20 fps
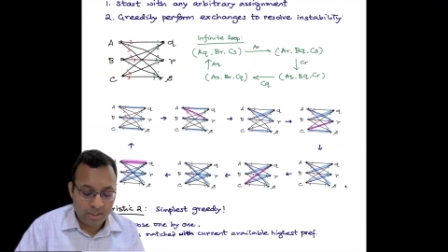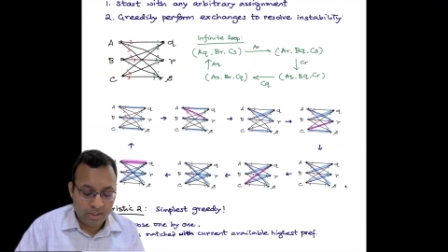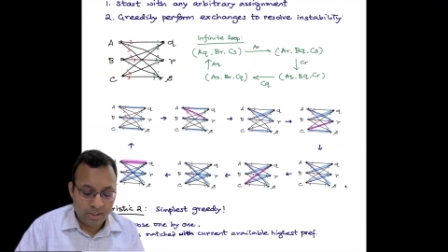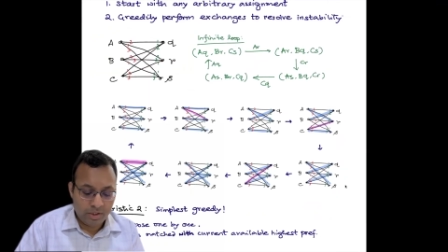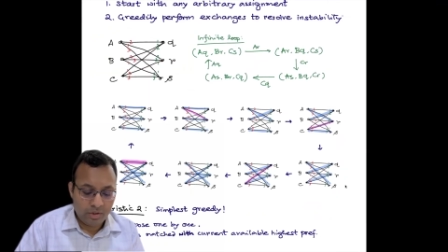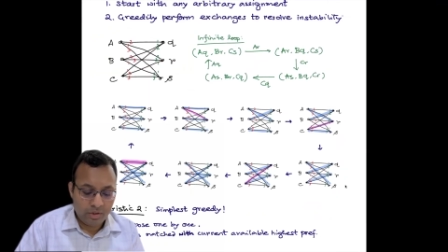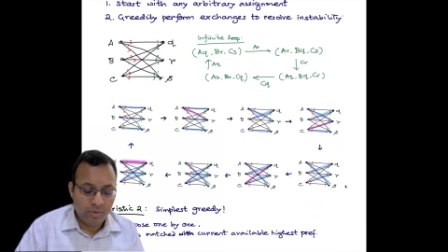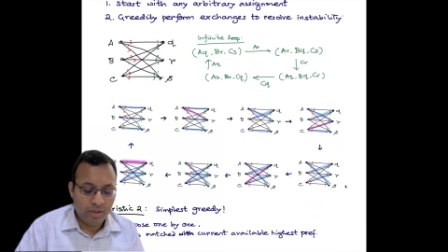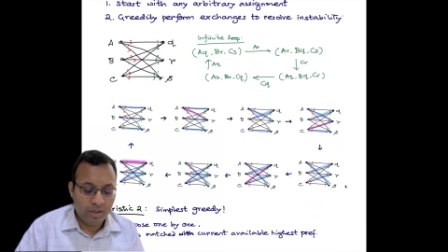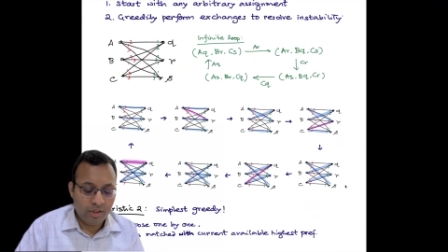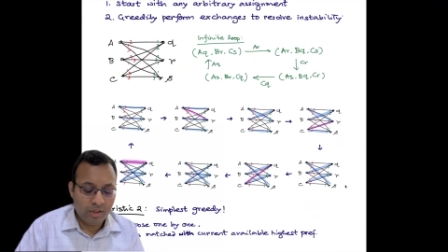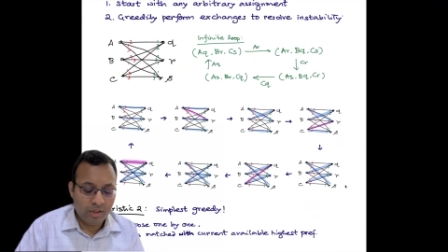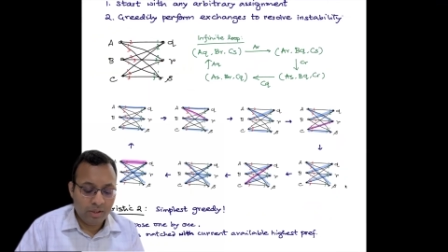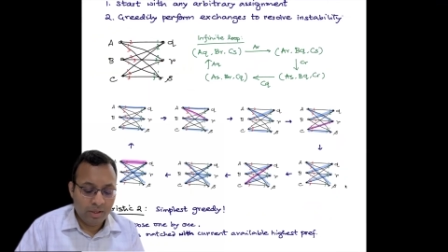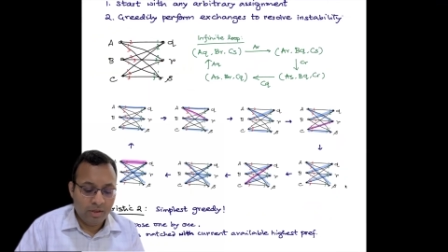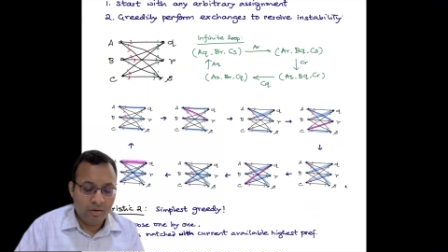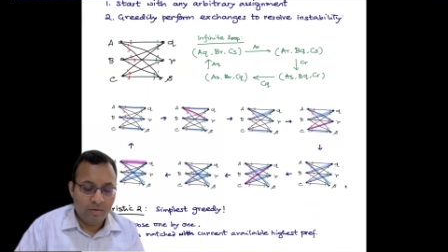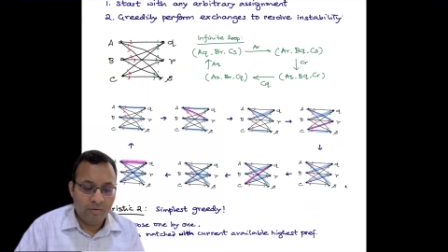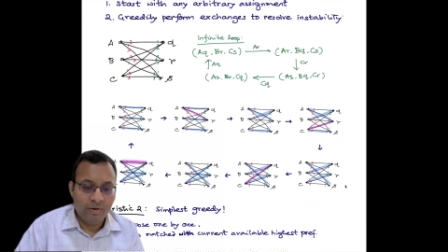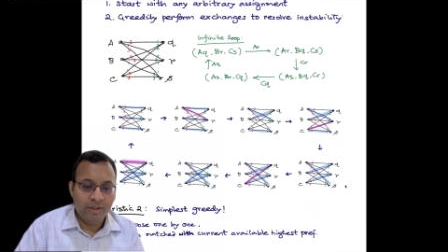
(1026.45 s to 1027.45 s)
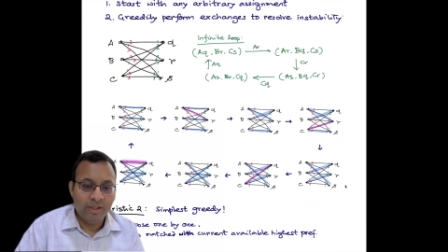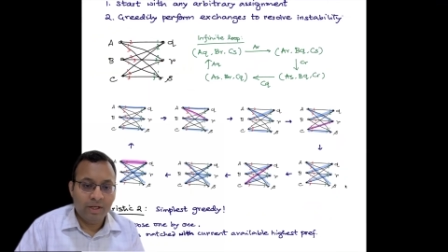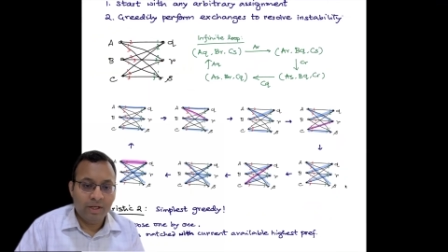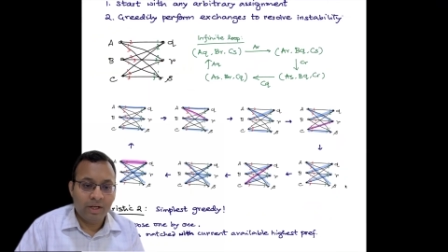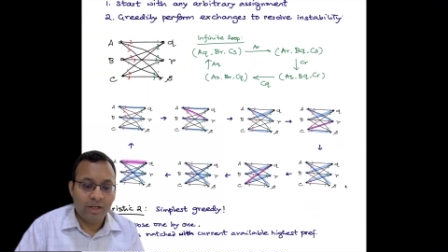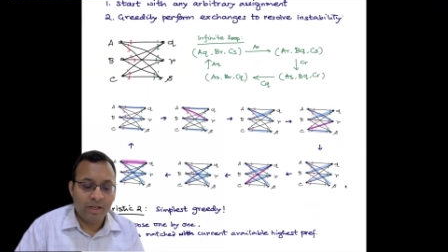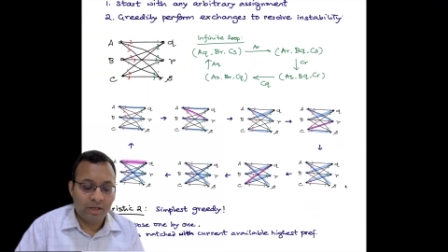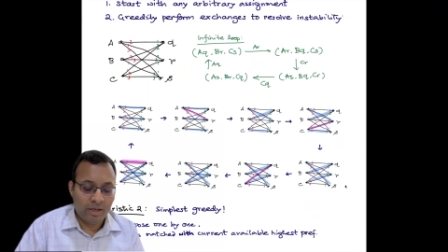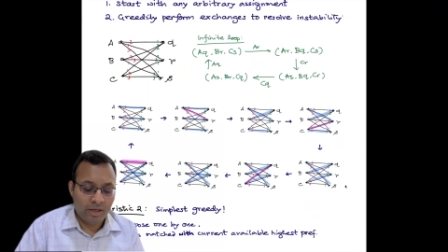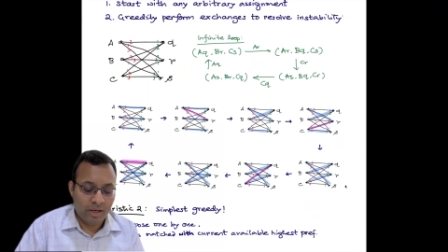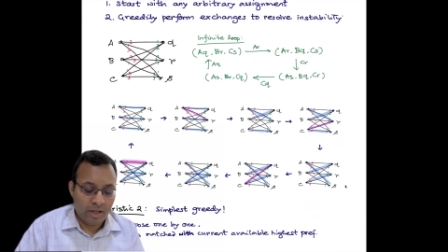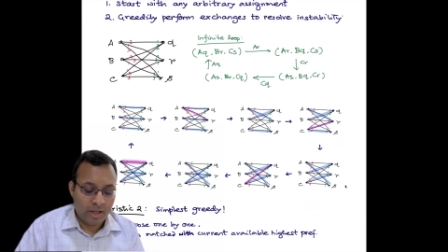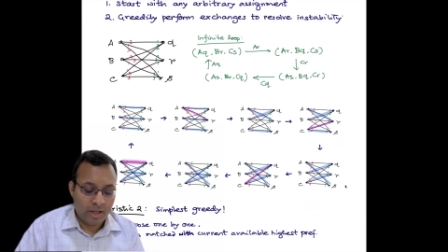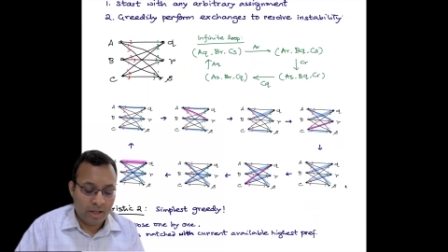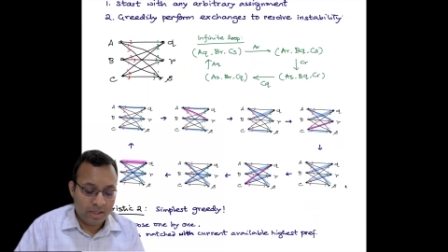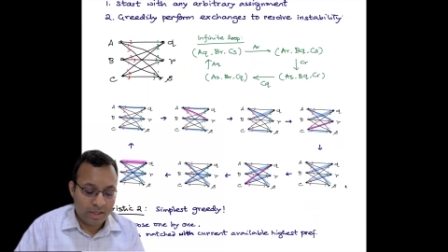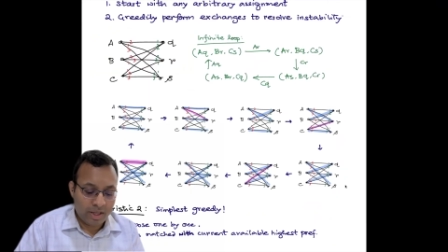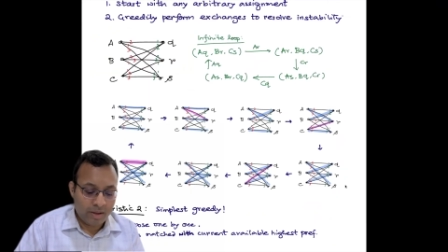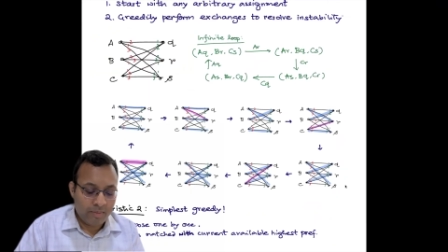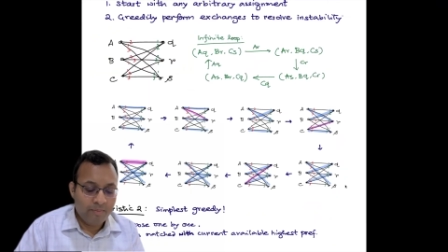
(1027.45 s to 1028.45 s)
The issue is when there are
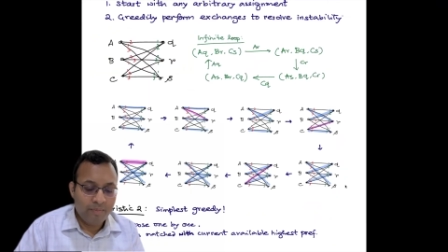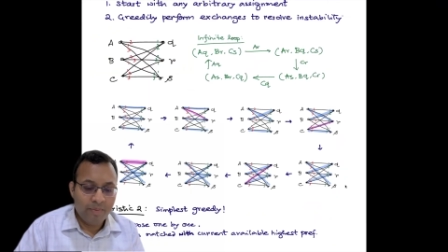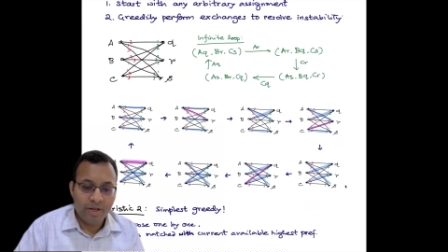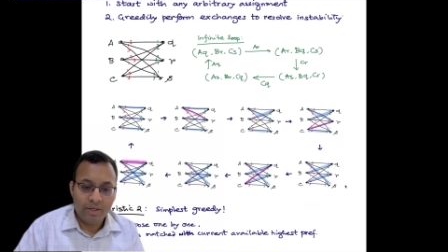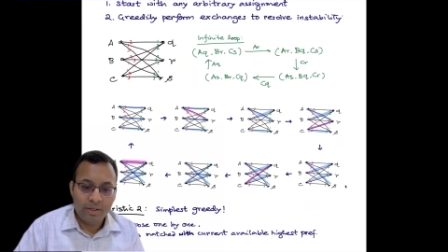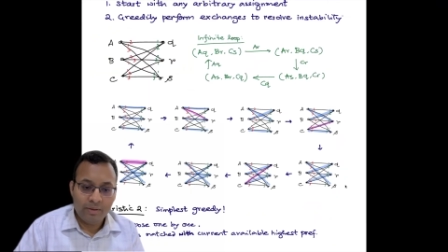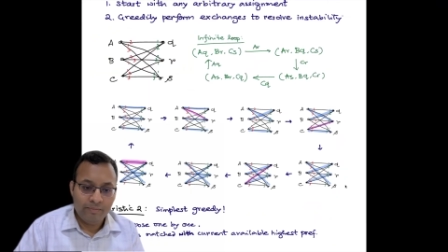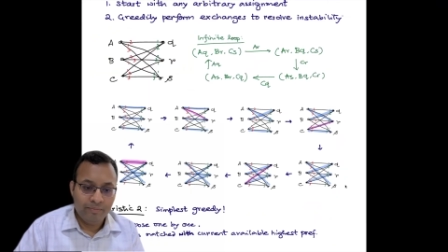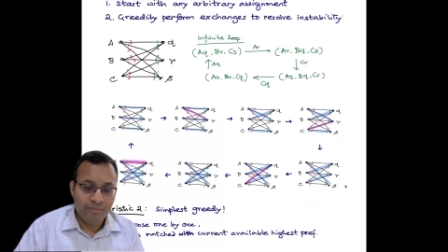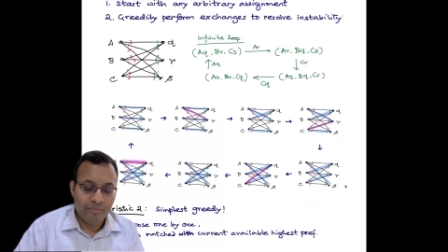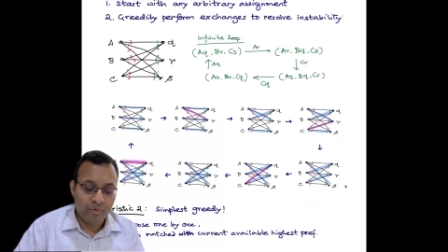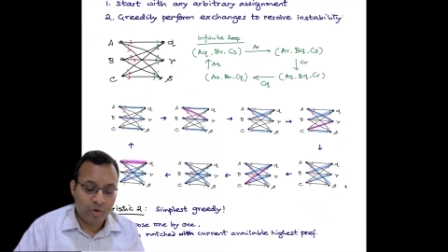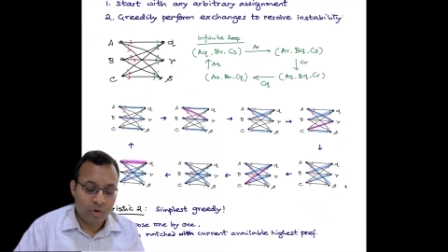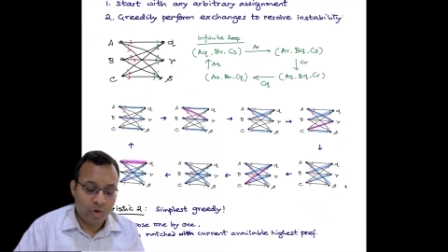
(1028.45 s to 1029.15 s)
some men